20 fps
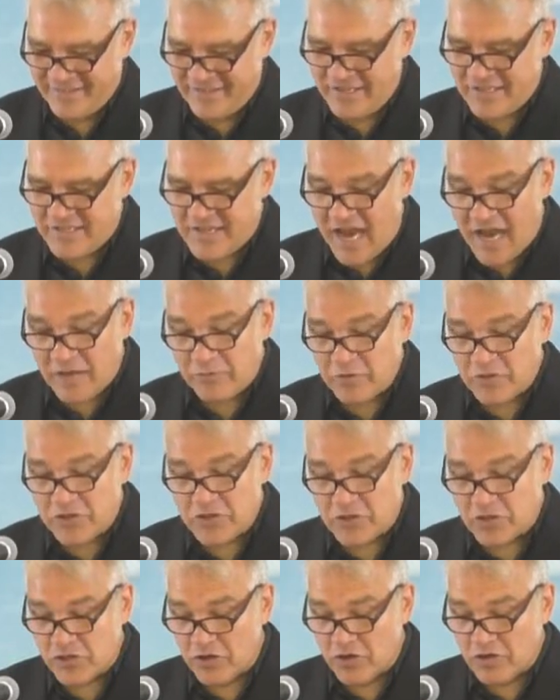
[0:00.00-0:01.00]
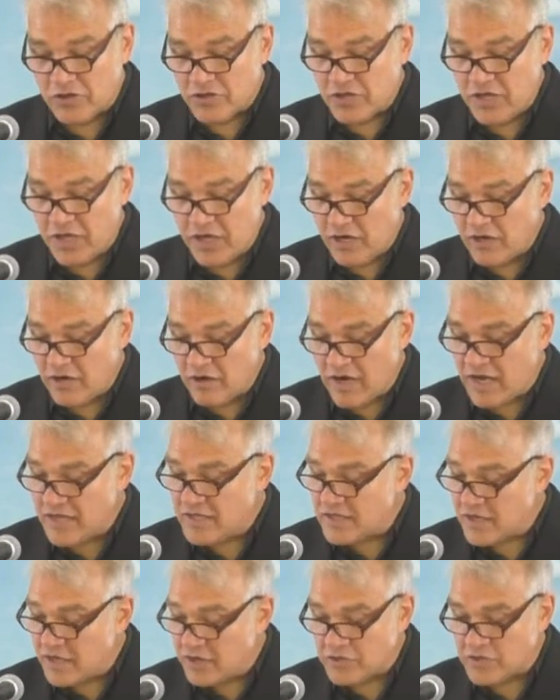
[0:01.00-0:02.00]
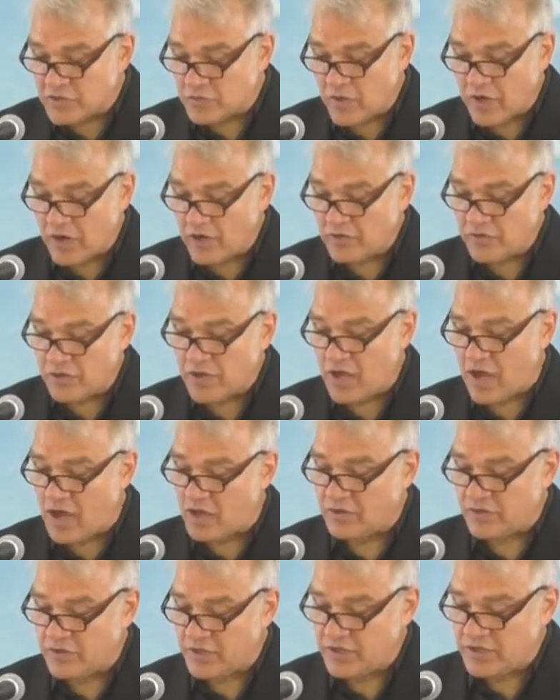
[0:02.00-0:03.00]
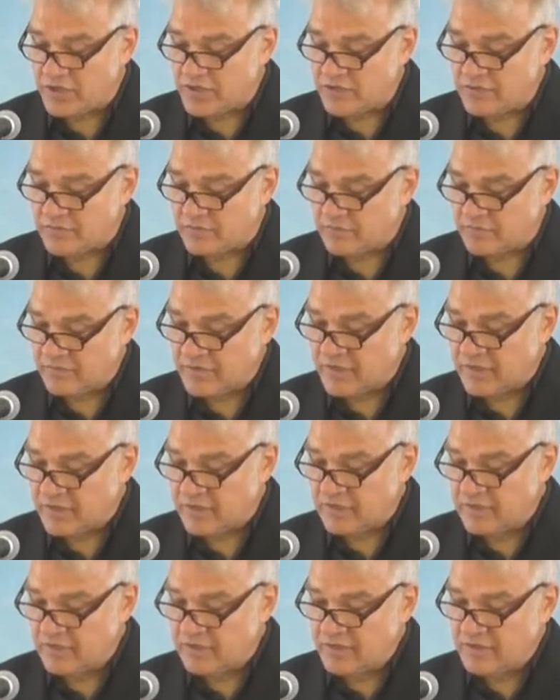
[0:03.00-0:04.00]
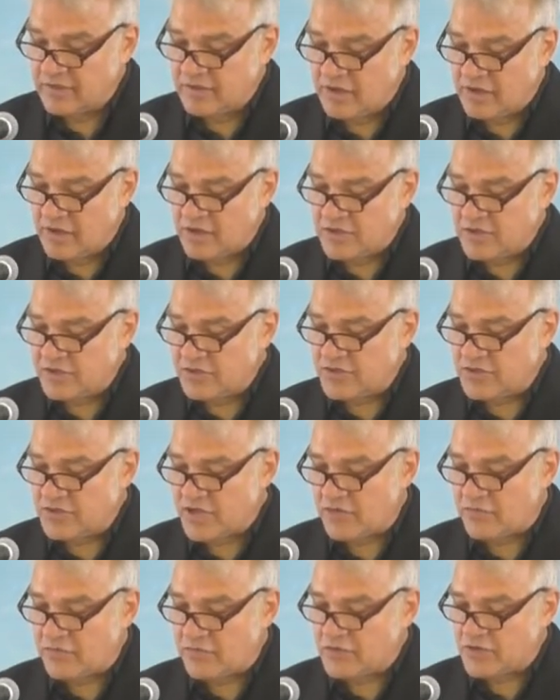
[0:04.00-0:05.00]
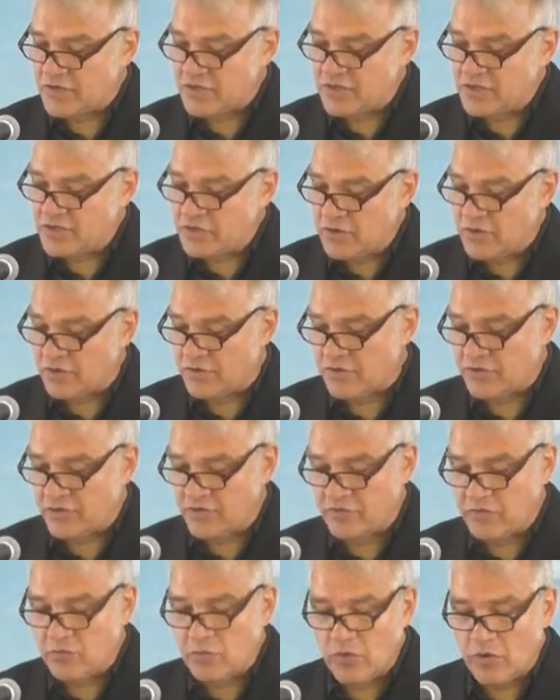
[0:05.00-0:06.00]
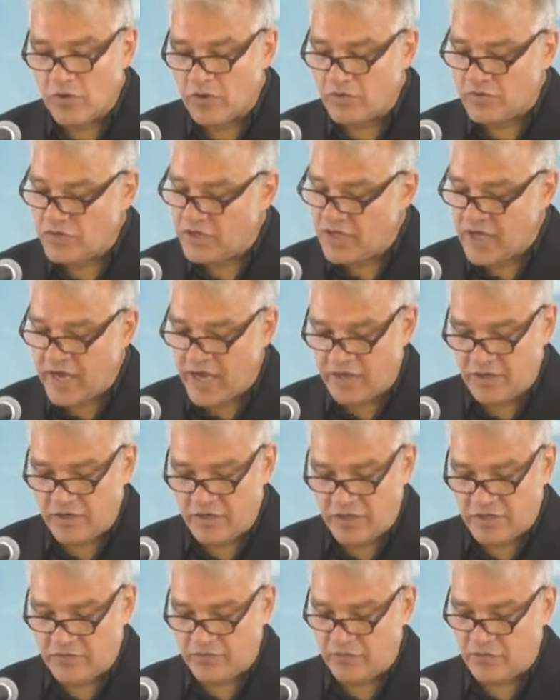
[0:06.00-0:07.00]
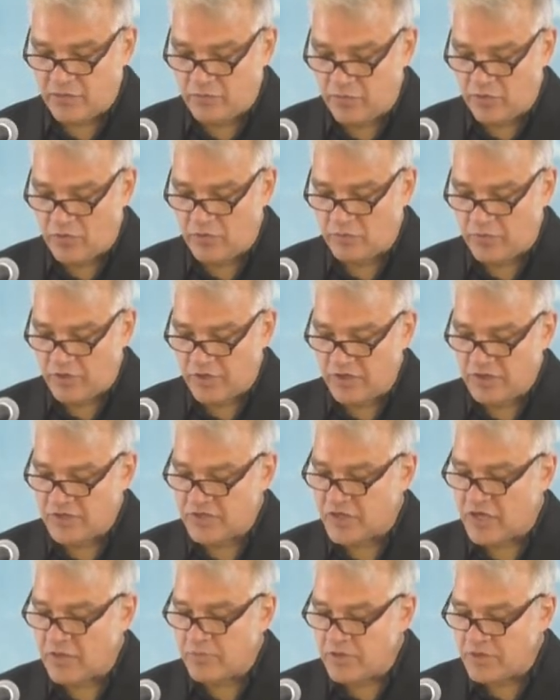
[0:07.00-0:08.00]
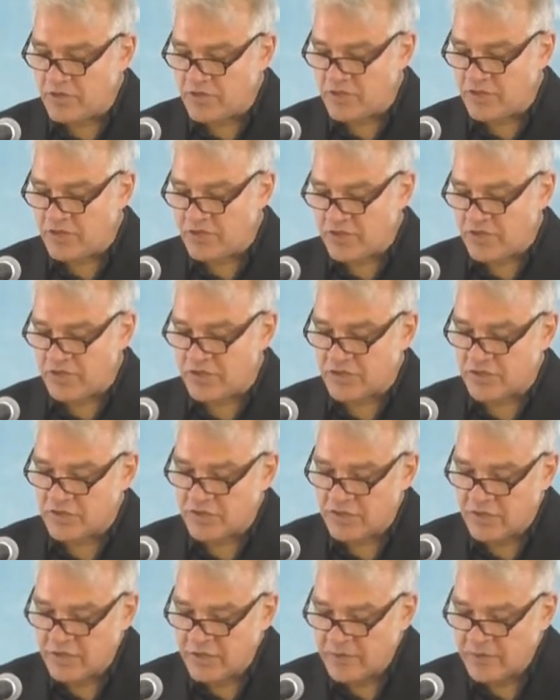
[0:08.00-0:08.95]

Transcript: "The established church, here as elsewhere in the colonies, also suffers a dearth of worthy candidates for the pulpit. In some instances,